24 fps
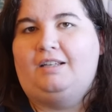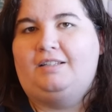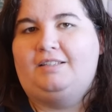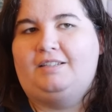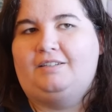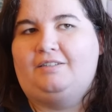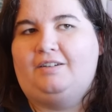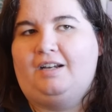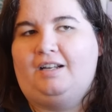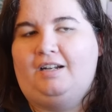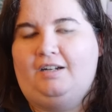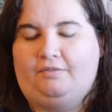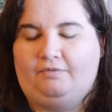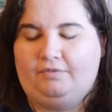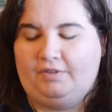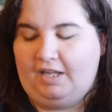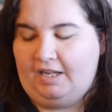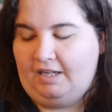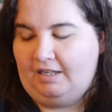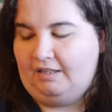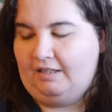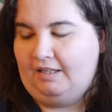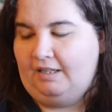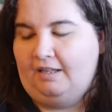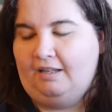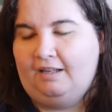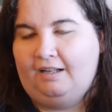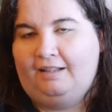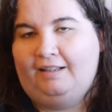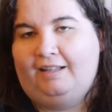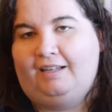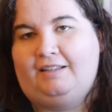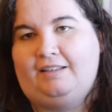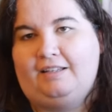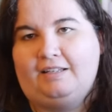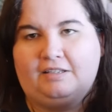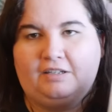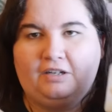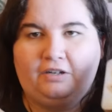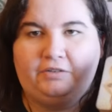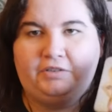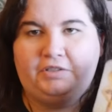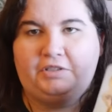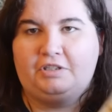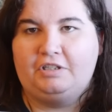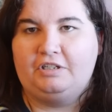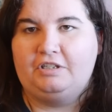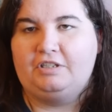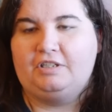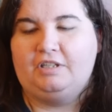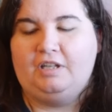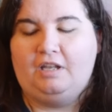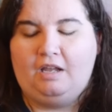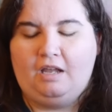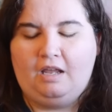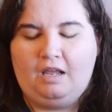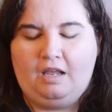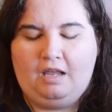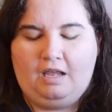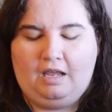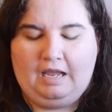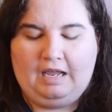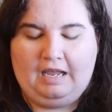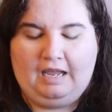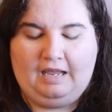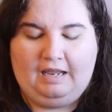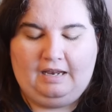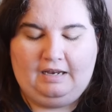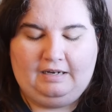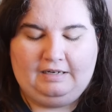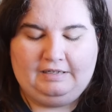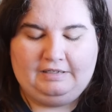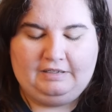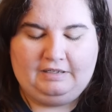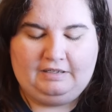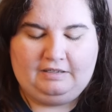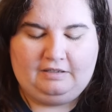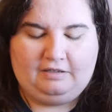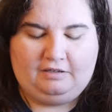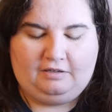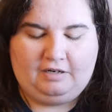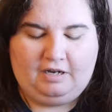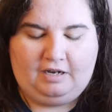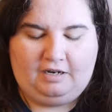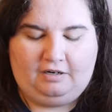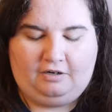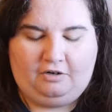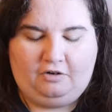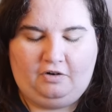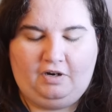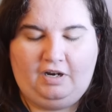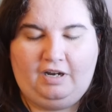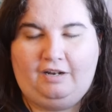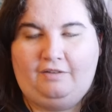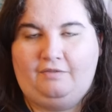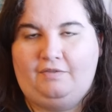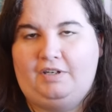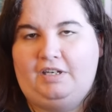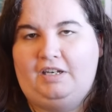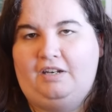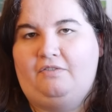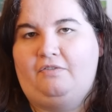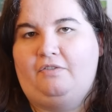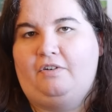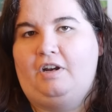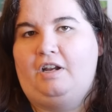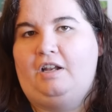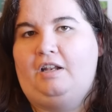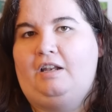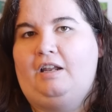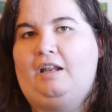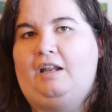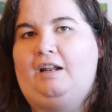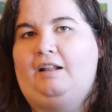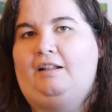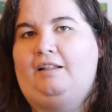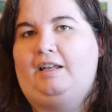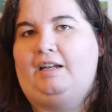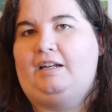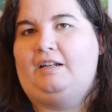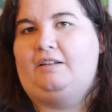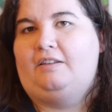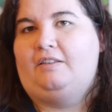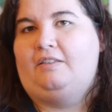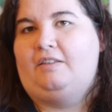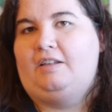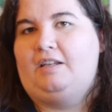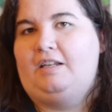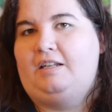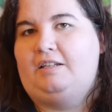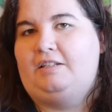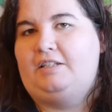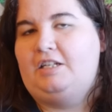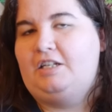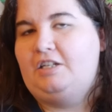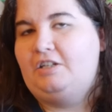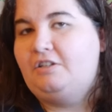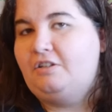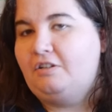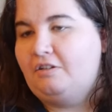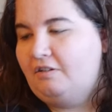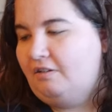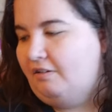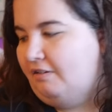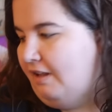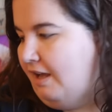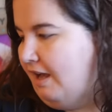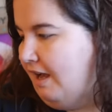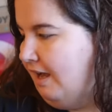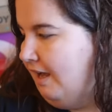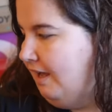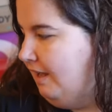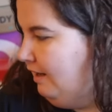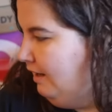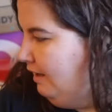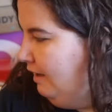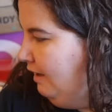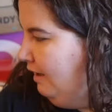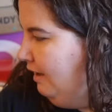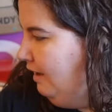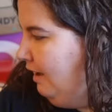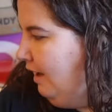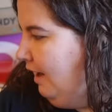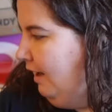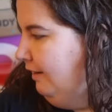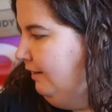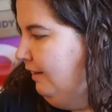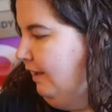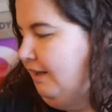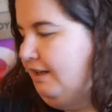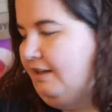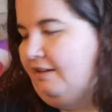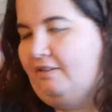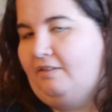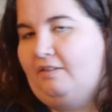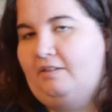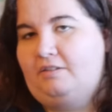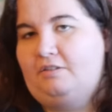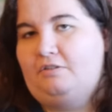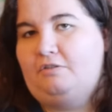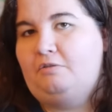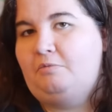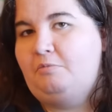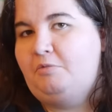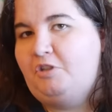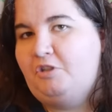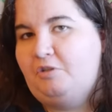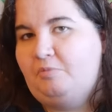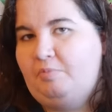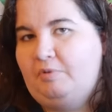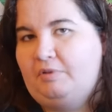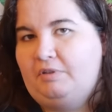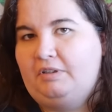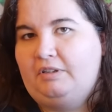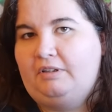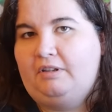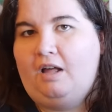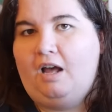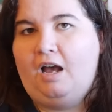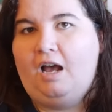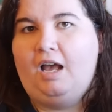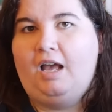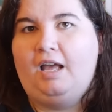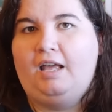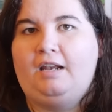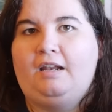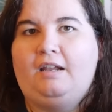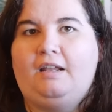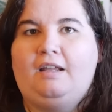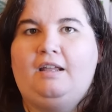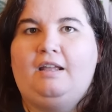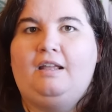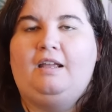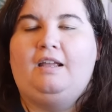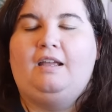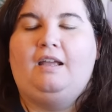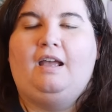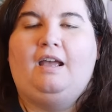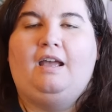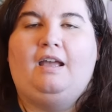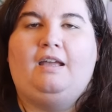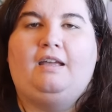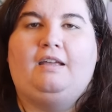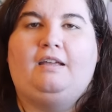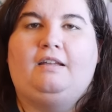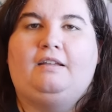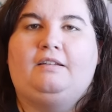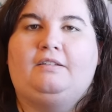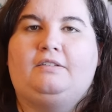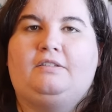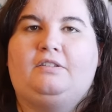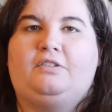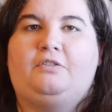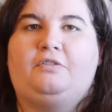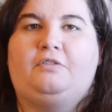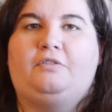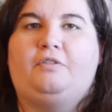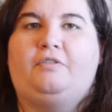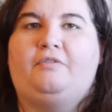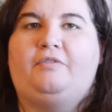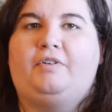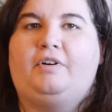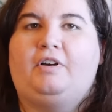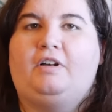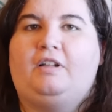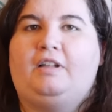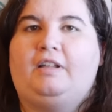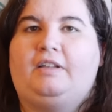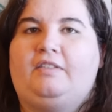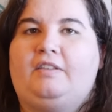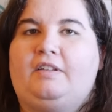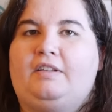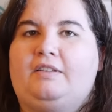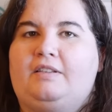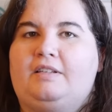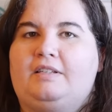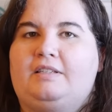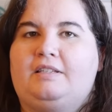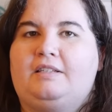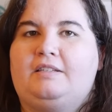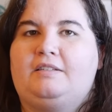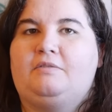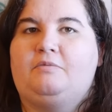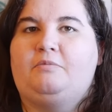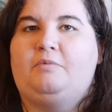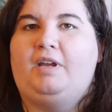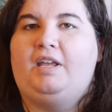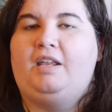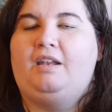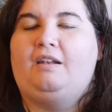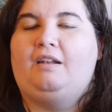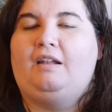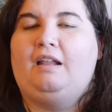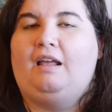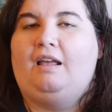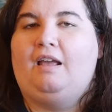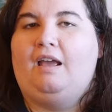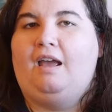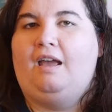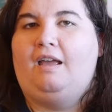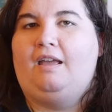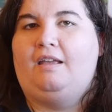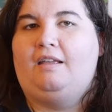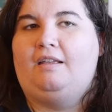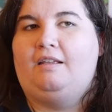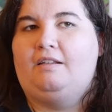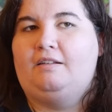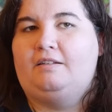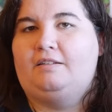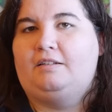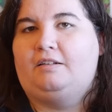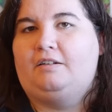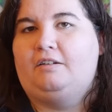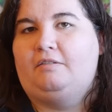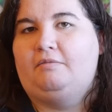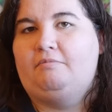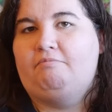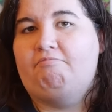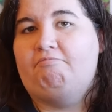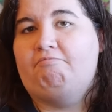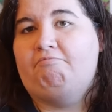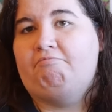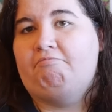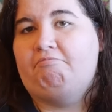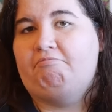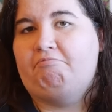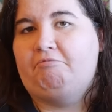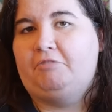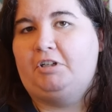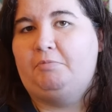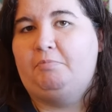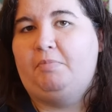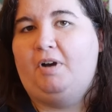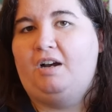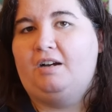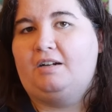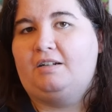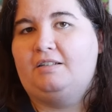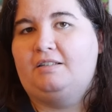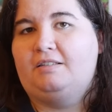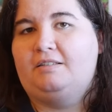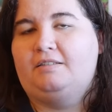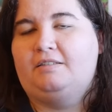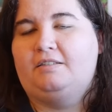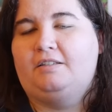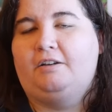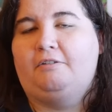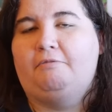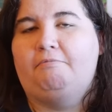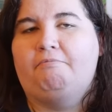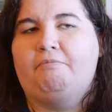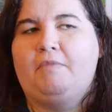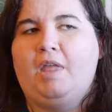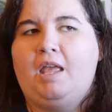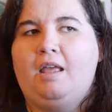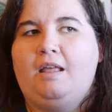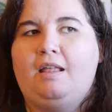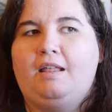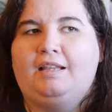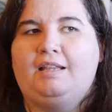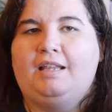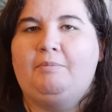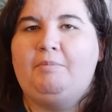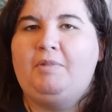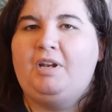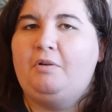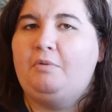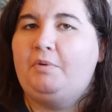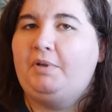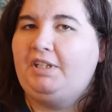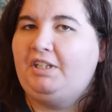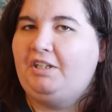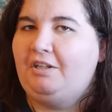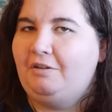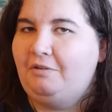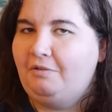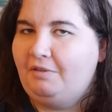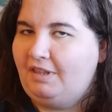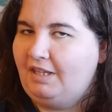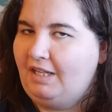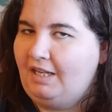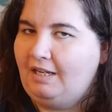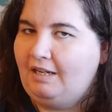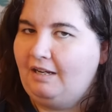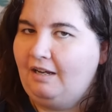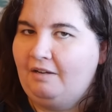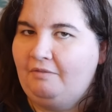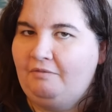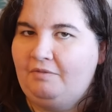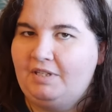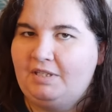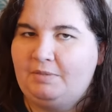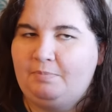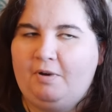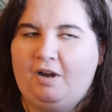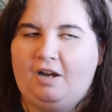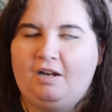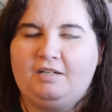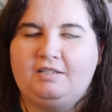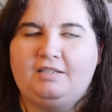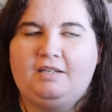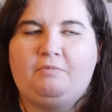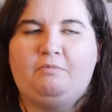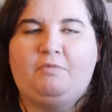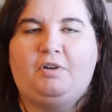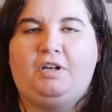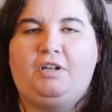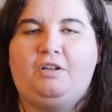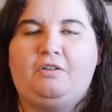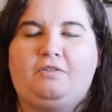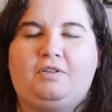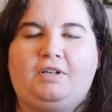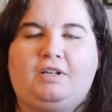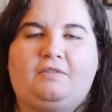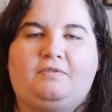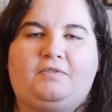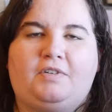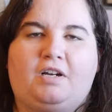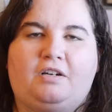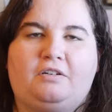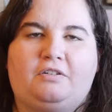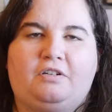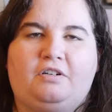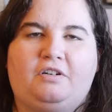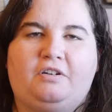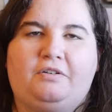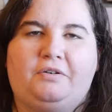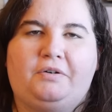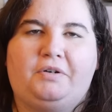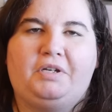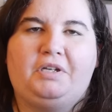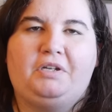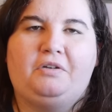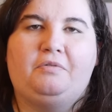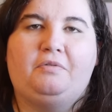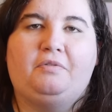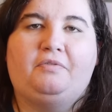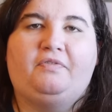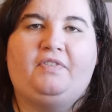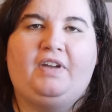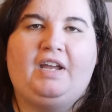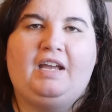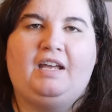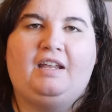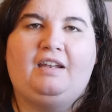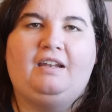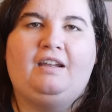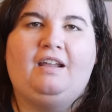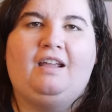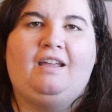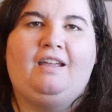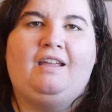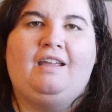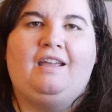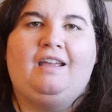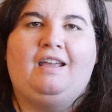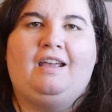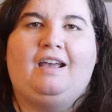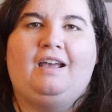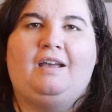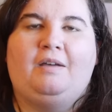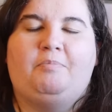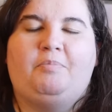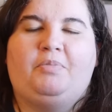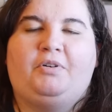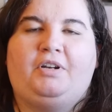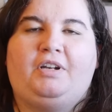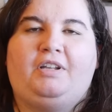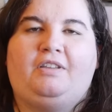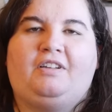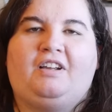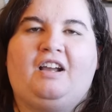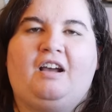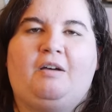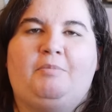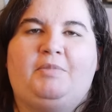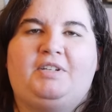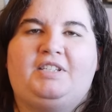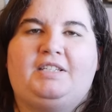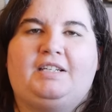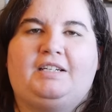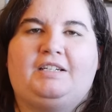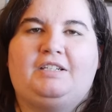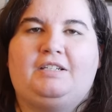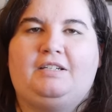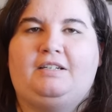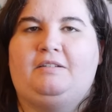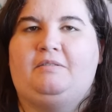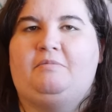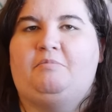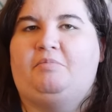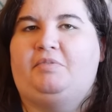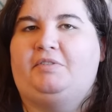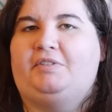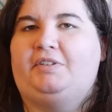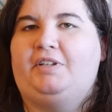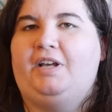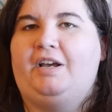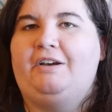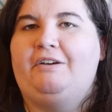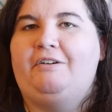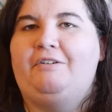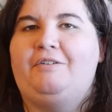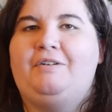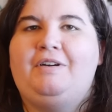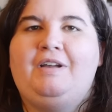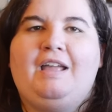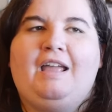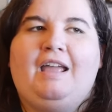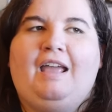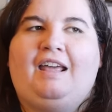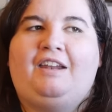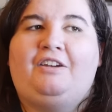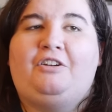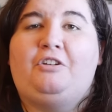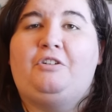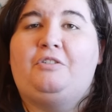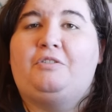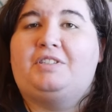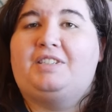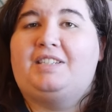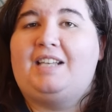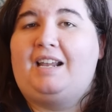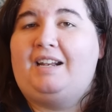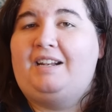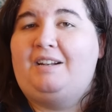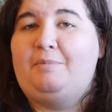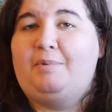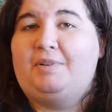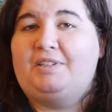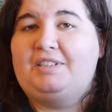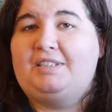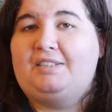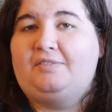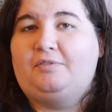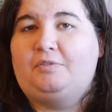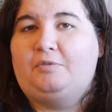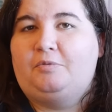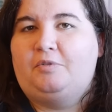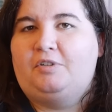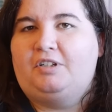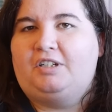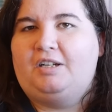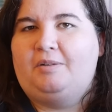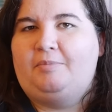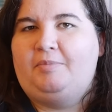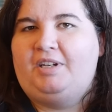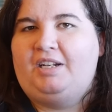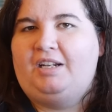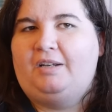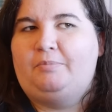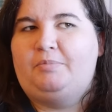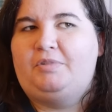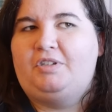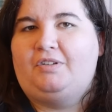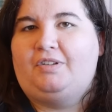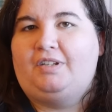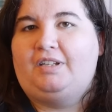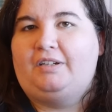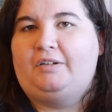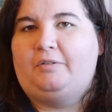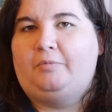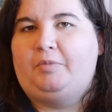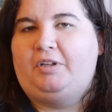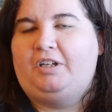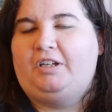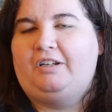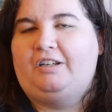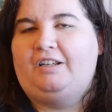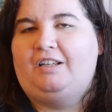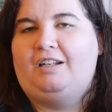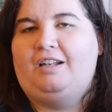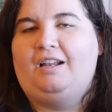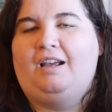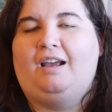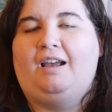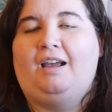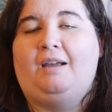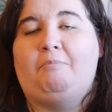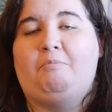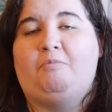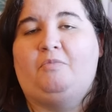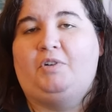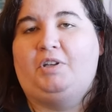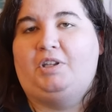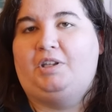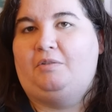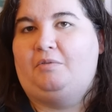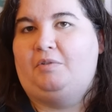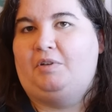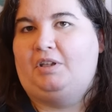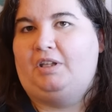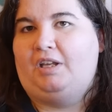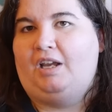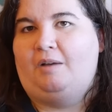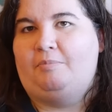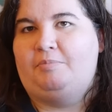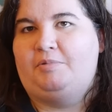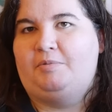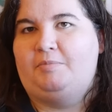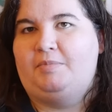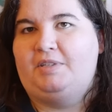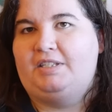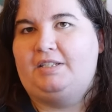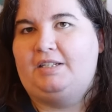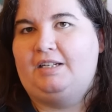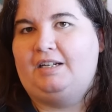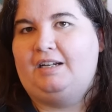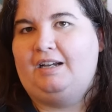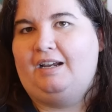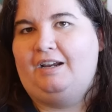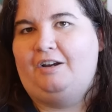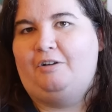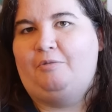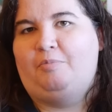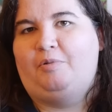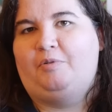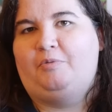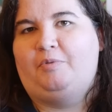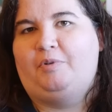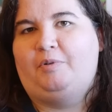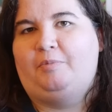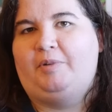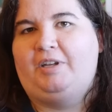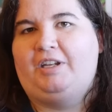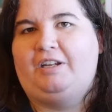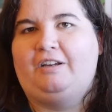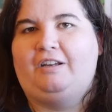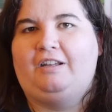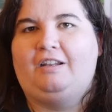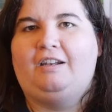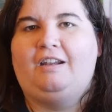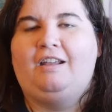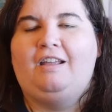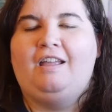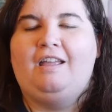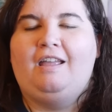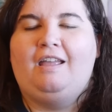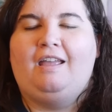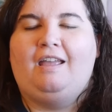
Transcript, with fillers: I still kind of like, I like these coasters and I just think they're kind of creative and different. And I liked the t-shirt a lot. I liked the Stormtrooper a lot. Uh, so overall, I think this is a win. I, it's a good good box. So let me know what you think of this box and what do you think of Doctor Who? Are you a fan? Uh, put in the comment section below. And are you excited about Civil War coming up? Do you think it'll be good? I'm really, really optimistic. I hope it will be good.